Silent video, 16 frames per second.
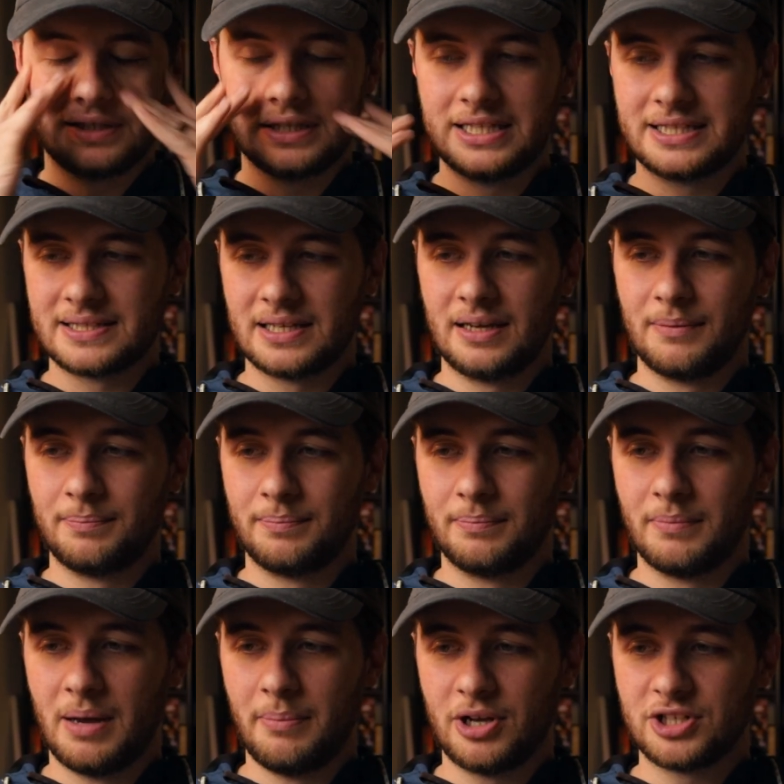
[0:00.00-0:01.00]
It's a
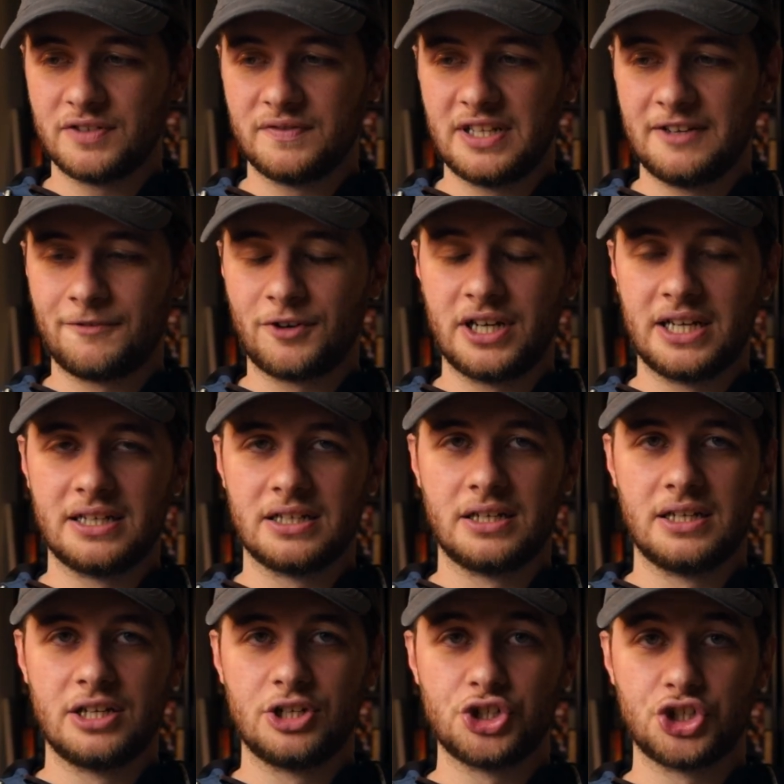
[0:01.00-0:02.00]
bunch of different
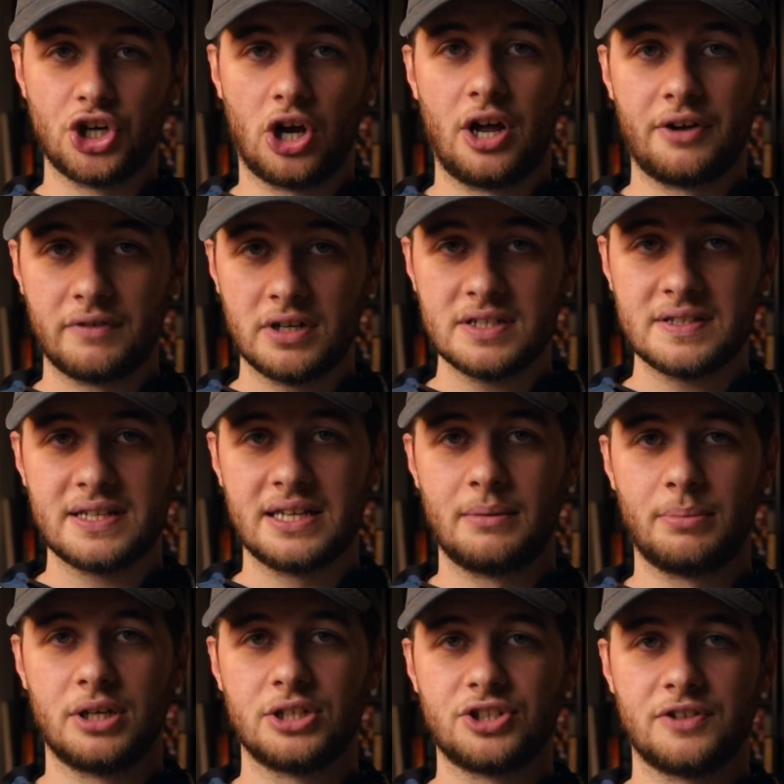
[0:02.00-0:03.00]
genres and
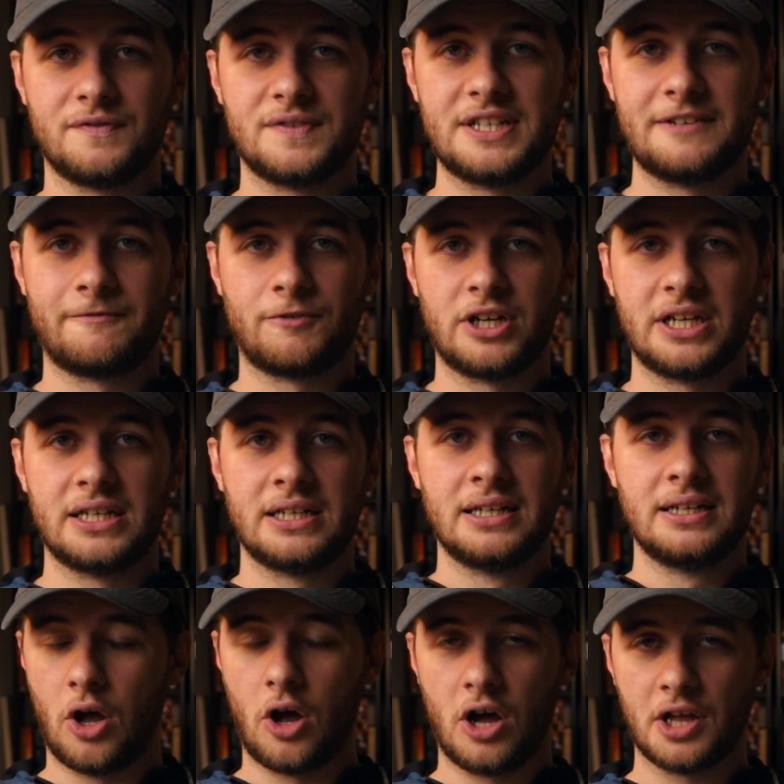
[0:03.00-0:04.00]
a bunch of different
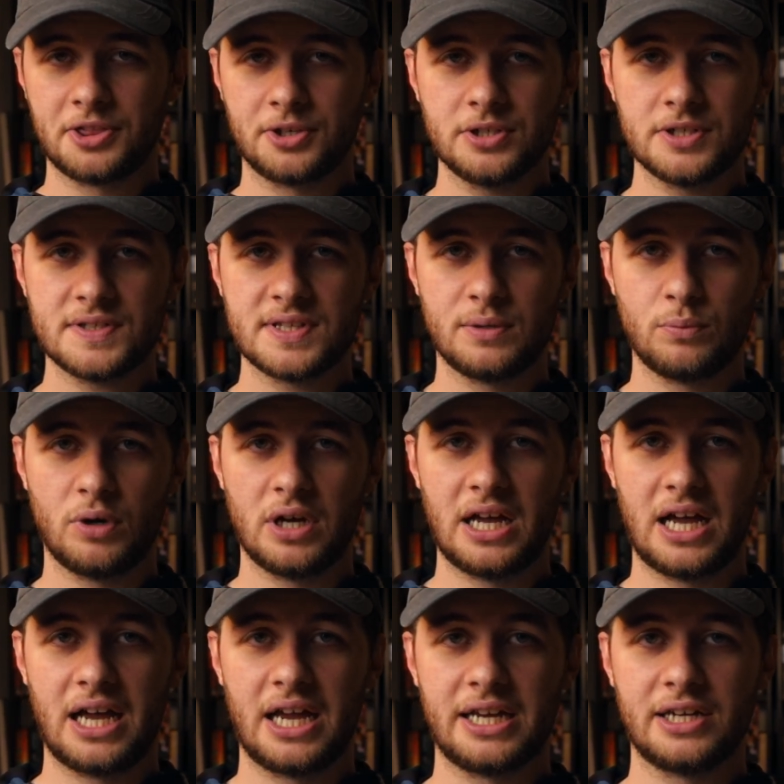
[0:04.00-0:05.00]
authors than what
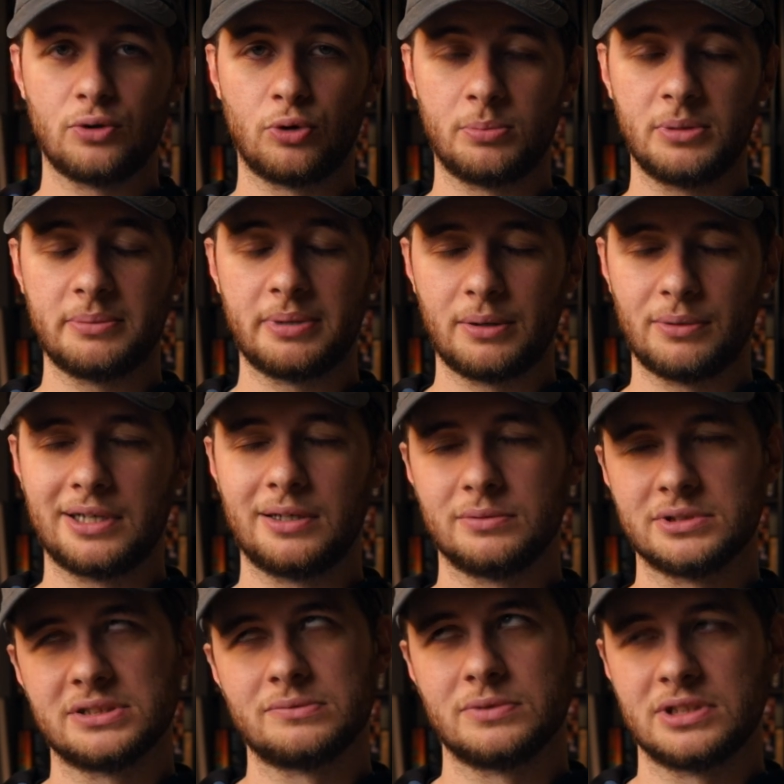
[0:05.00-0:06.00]
I normally buy, well,
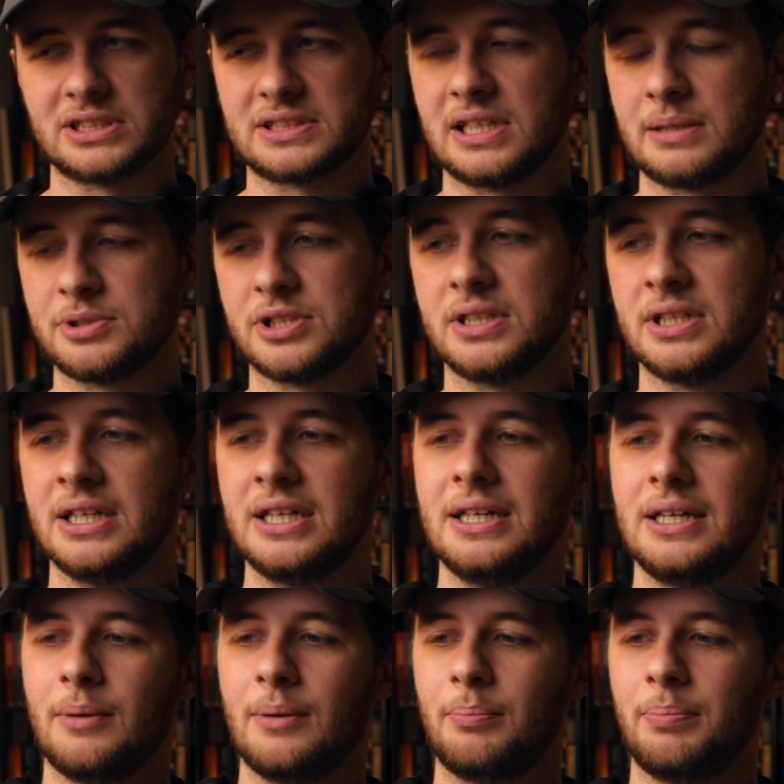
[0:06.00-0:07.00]
with one exception,
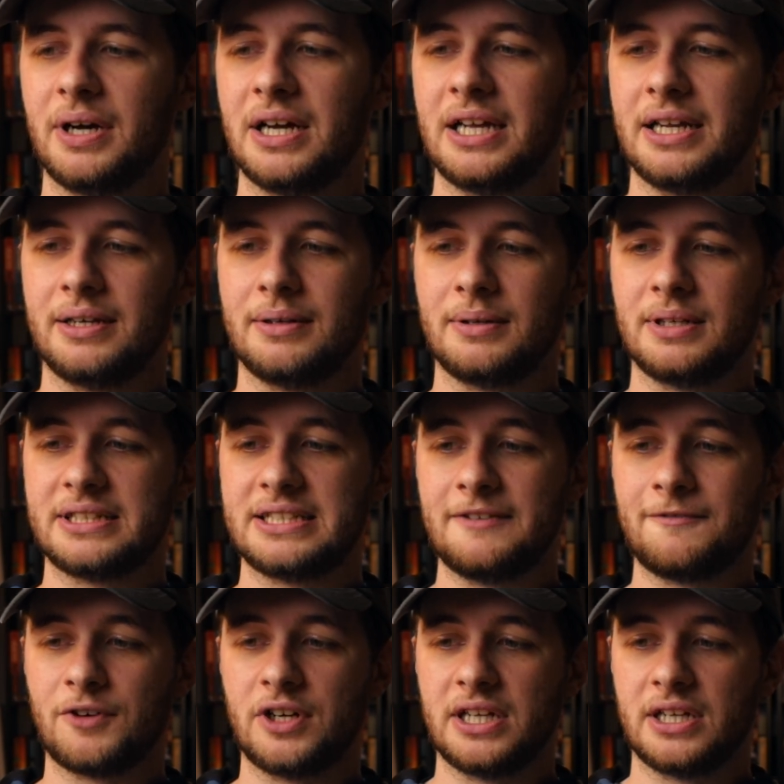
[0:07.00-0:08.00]
but
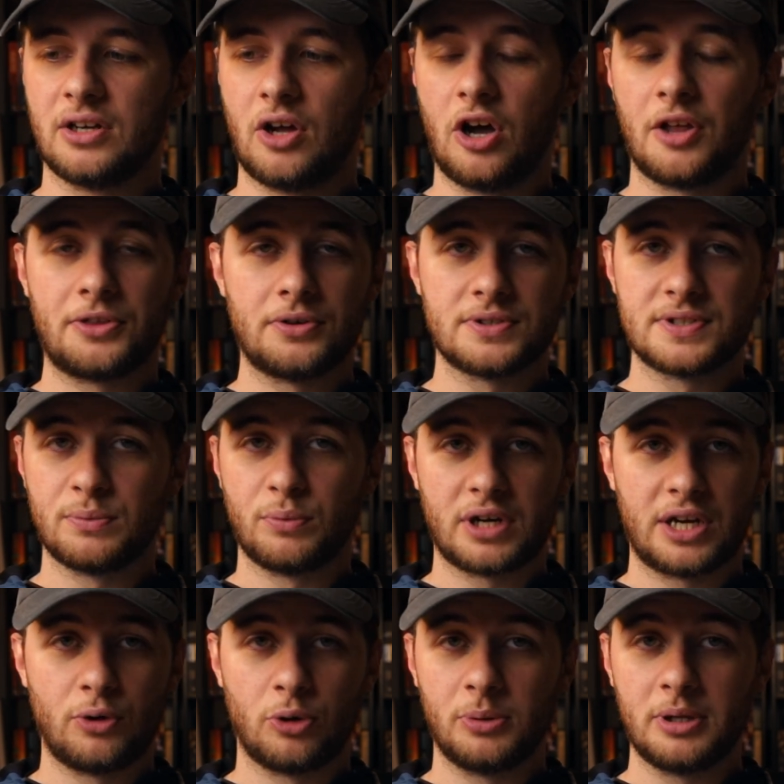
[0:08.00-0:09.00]
different authors than what
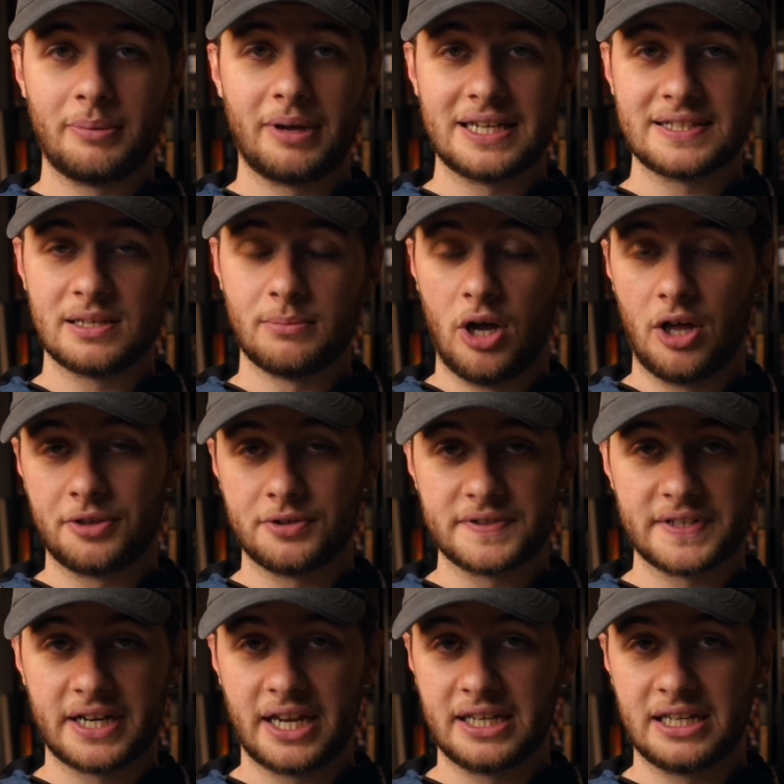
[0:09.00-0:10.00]
I normally buy. Some
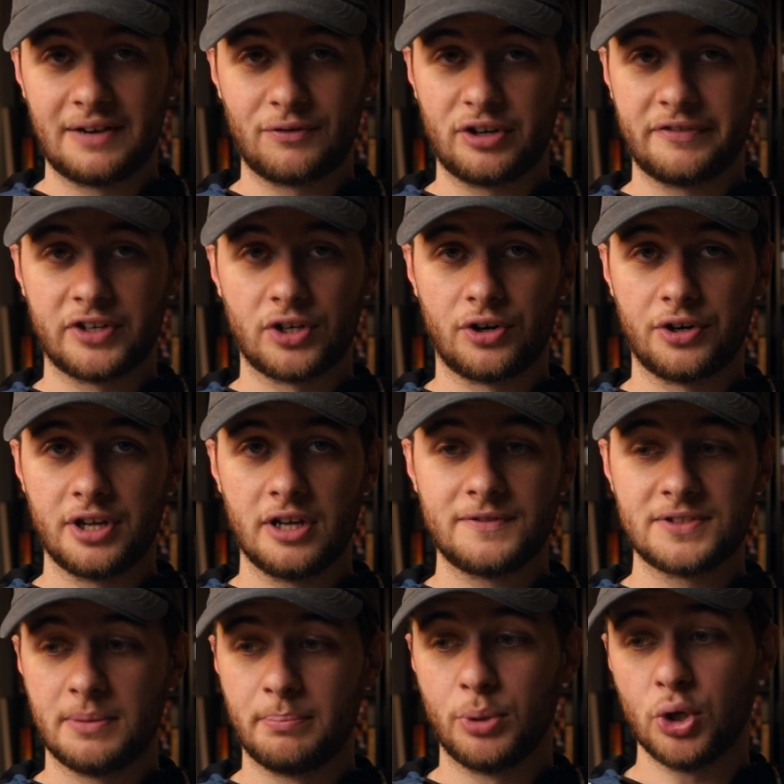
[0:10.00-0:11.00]
authors that I had never even heard
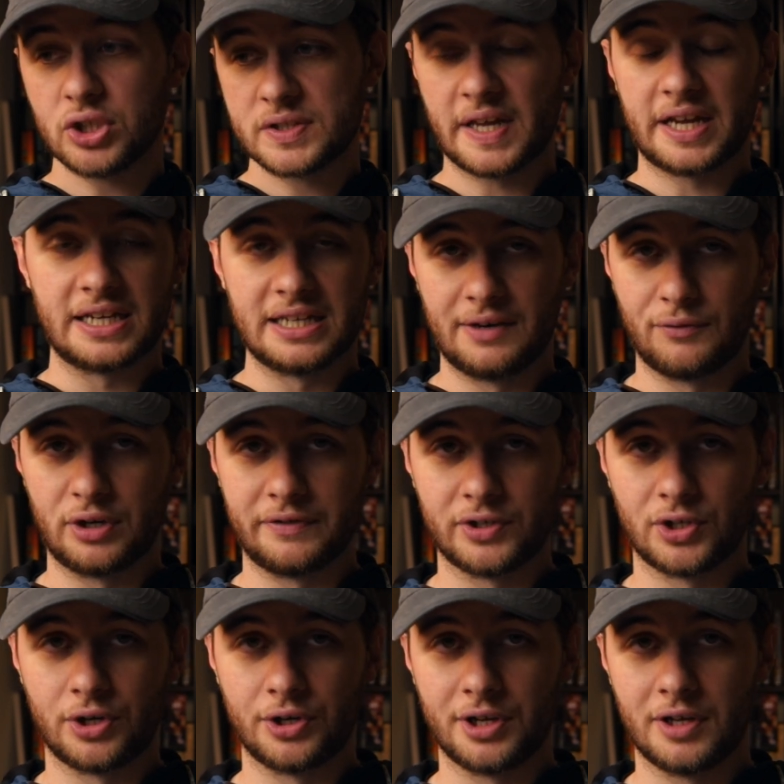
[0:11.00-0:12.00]
of, some books I had never
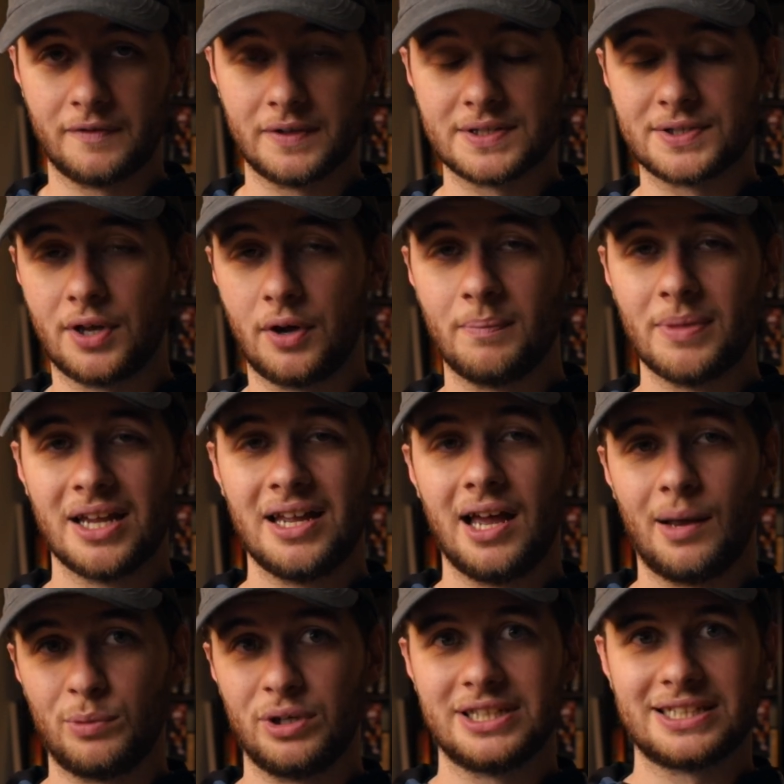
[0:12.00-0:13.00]
even heard of. And so
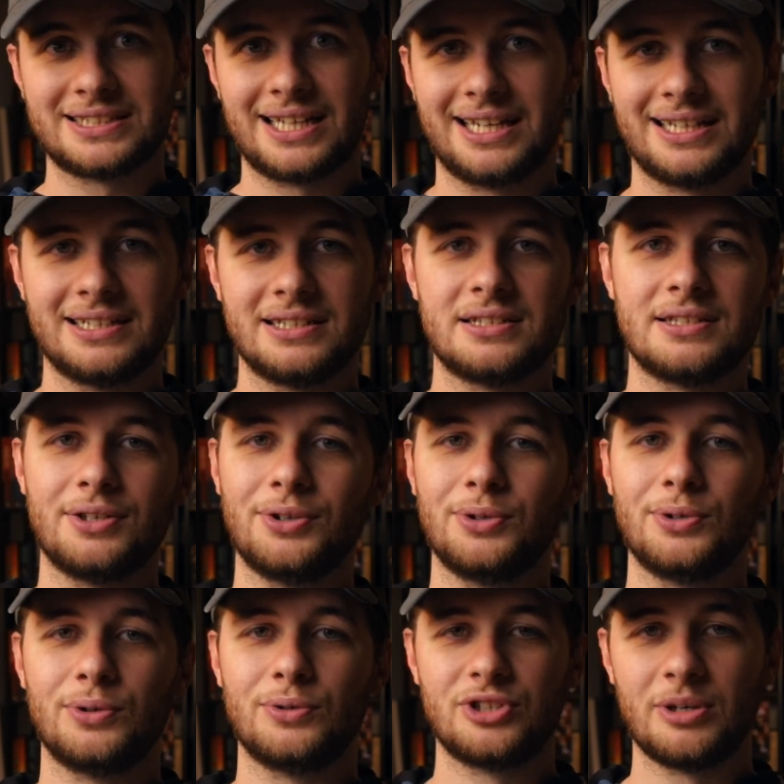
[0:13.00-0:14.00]
I'm really excited
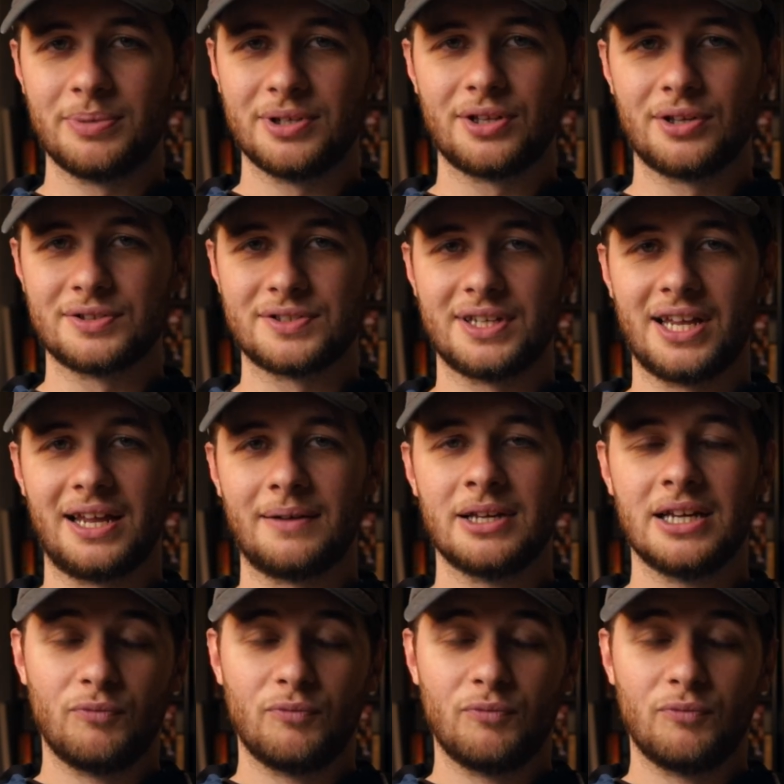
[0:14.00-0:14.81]
to jump into those today.